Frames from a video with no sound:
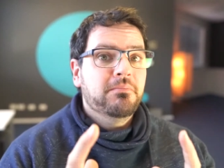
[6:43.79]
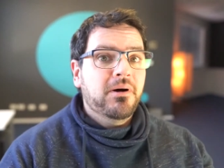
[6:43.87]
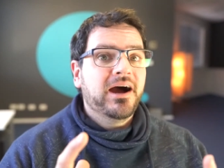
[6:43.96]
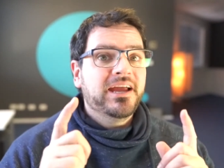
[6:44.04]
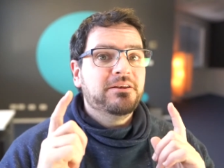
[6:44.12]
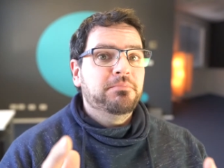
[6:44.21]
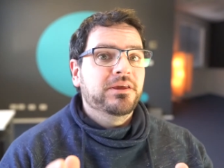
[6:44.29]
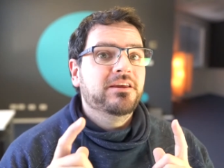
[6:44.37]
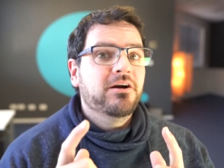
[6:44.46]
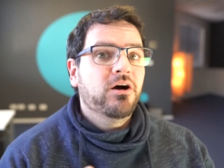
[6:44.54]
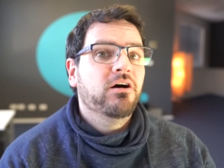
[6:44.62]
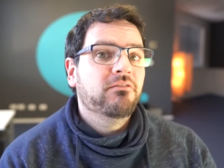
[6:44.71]
might
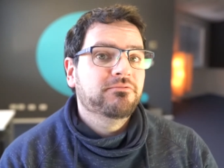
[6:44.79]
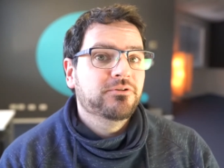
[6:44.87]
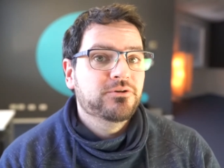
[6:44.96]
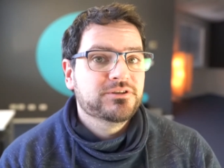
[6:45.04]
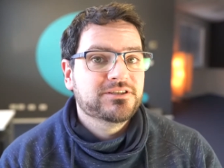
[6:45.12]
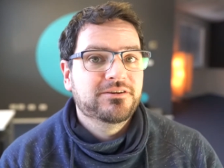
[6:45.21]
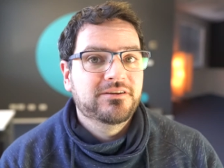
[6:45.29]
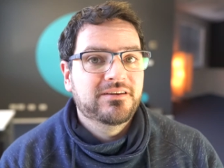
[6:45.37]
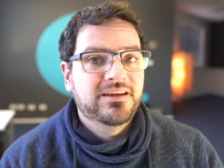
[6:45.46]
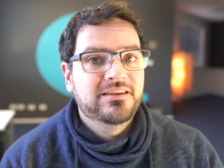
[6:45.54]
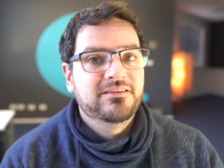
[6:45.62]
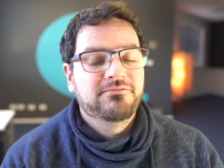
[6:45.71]
be of use to
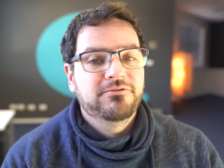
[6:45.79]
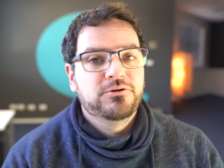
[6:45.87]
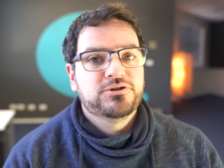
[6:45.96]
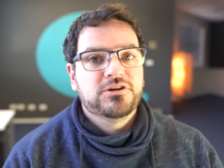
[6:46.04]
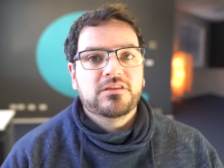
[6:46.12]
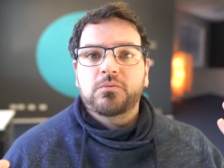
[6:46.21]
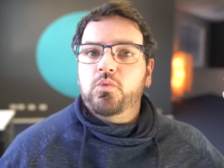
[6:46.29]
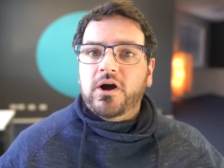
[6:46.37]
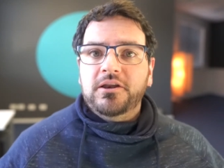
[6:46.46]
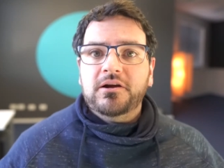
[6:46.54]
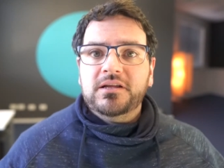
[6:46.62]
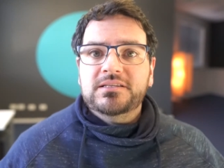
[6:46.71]
you in the future, then
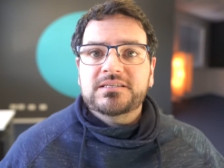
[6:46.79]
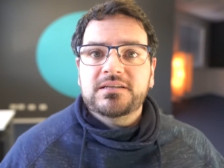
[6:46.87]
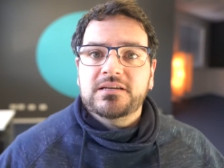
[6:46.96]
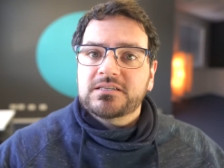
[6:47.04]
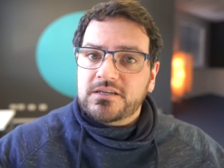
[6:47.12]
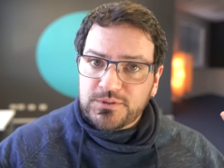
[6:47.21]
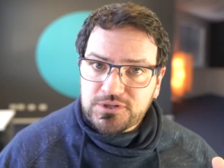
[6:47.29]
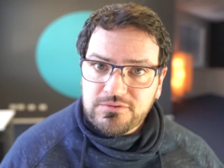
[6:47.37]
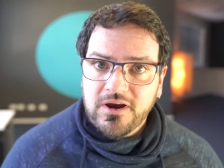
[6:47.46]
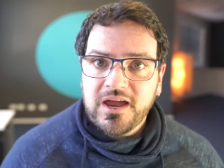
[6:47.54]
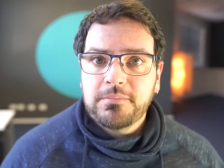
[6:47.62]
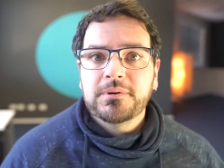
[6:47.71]
why not consider
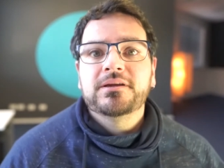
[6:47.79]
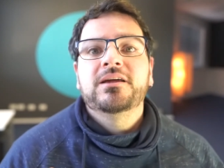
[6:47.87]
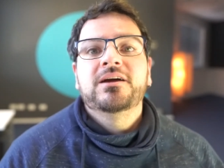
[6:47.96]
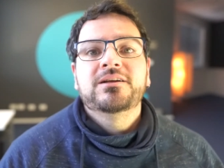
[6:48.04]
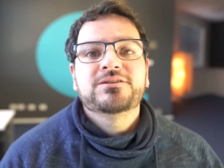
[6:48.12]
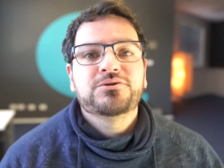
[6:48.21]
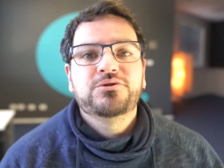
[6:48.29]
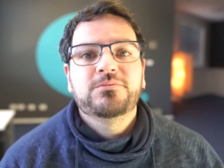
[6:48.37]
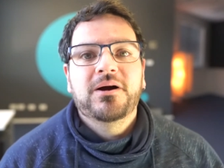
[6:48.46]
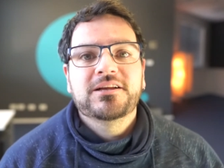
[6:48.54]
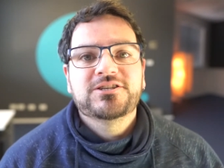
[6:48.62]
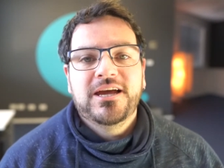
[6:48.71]
subscribing to
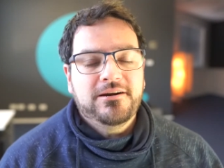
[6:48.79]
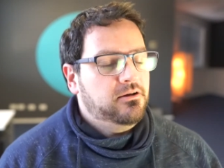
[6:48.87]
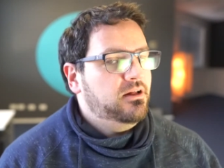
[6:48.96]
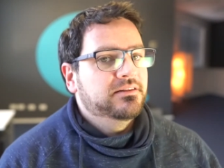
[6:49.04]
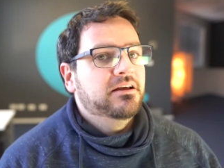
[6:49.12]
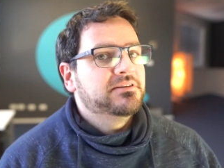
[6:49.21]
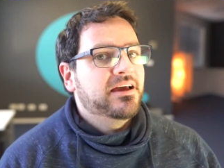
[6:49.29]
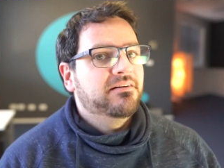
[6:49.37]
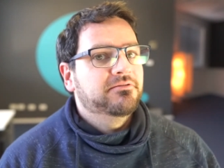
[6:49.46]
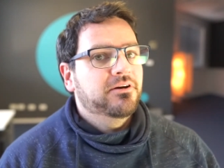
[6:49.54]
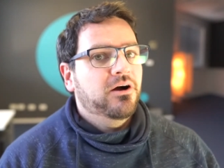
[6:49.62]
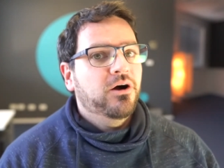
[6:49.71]
my channel? I'd love to
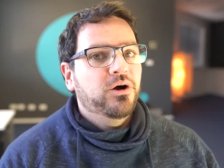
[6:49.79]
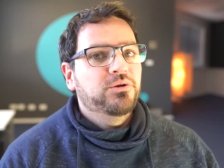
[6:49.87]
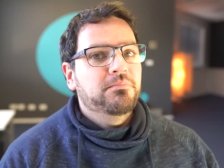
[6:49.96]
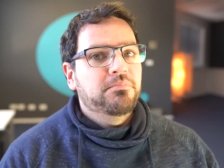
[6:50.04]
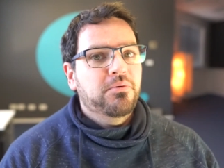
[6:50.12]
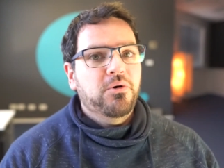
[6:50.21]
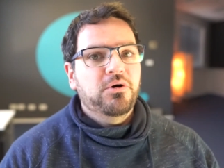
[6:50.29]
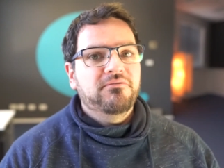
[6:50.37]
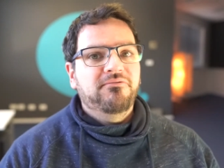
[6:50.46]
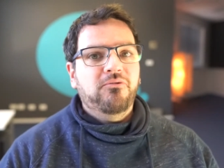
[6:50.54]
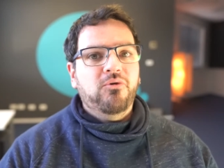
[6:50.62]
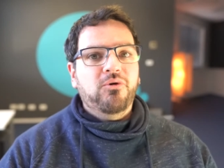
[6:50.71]
have you on board
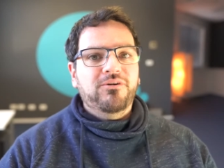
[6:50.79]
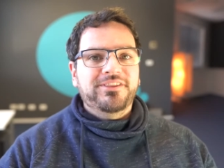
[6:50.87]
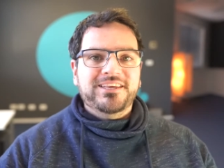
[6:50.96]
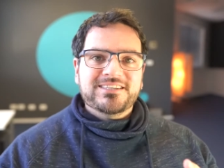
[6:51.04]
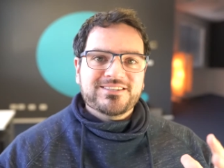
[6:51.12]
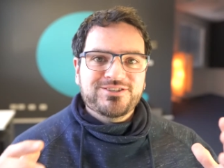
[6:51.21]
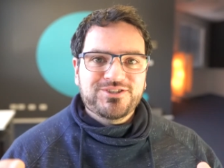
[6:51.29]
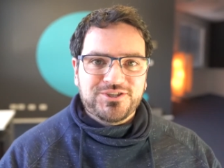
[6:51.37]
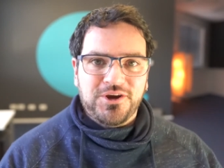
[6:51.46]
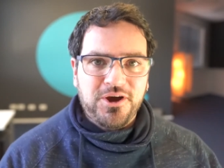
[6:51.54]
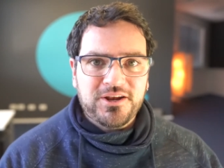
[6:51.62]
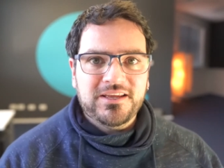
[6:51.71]
for this
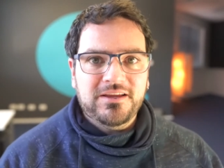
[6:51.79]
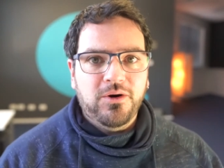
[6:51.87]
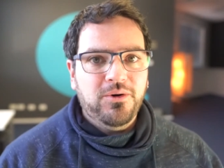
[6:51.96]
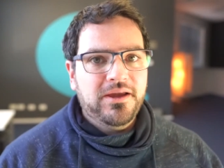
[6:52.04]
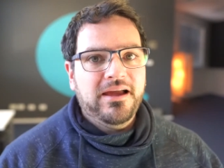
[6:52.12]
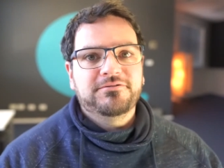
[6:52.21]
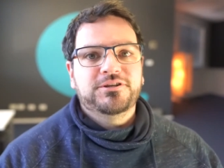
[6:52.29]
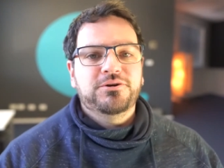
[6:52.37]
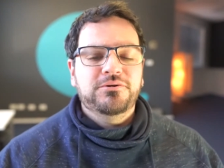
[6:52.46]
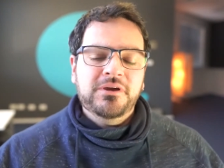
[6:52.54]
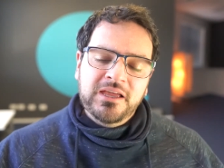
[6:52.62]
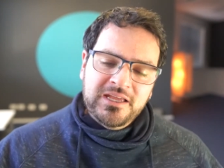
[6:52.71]
journey. All you have to
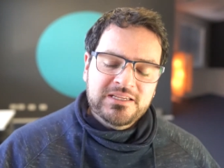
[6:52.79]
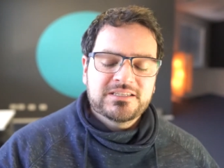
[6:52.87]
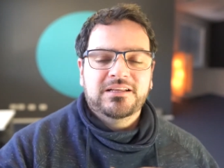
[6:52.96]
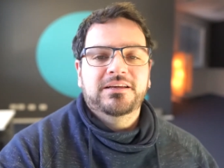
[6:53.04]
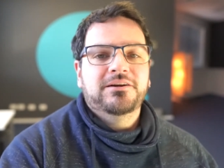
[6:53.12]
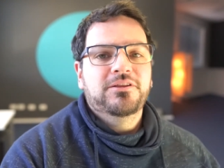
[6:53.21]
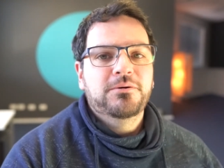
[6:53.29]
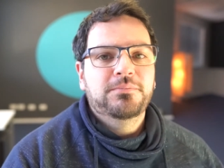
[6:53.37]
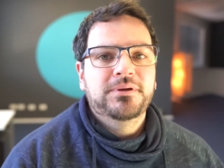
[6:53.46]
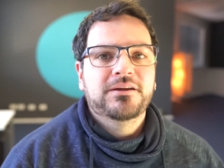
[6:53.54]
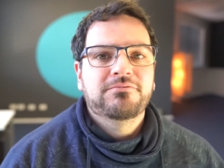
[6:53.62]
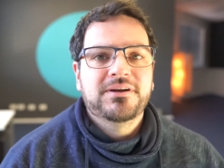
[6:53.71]
do is click on the
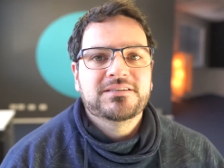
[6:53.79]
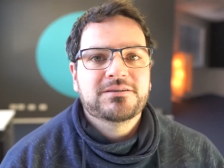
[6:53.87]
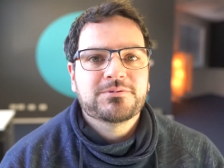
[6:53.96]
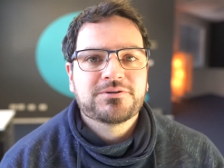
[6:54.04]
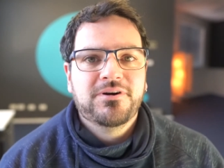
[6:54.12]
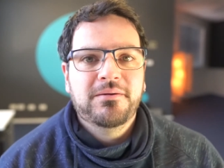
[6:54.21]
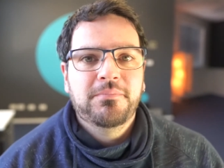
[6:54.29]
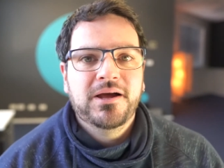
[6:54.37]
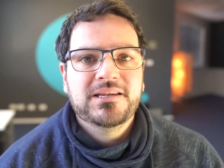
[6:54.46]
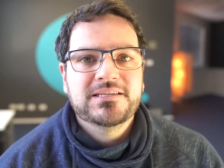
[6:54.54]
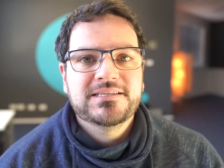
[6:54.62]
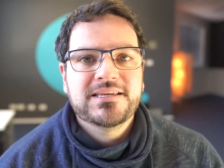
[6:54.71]
big red subscribe button